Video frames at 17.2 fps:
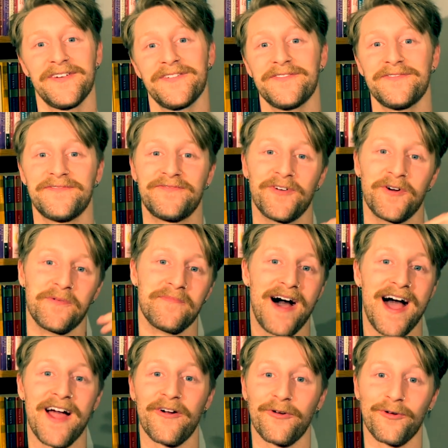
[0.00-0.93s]
for
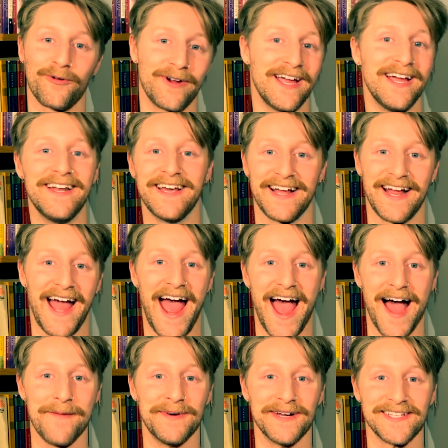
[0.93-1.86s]
my reading
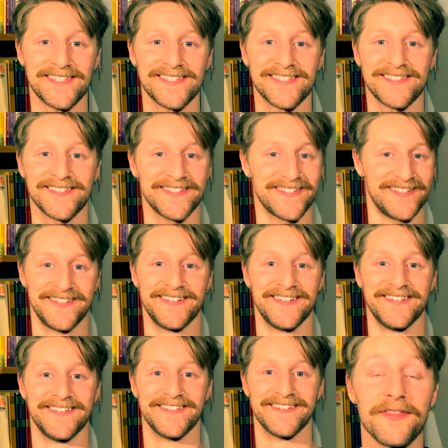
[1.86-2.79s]
habits.
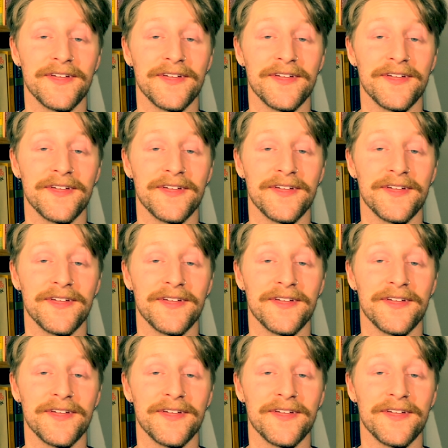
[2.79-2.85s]
Mm.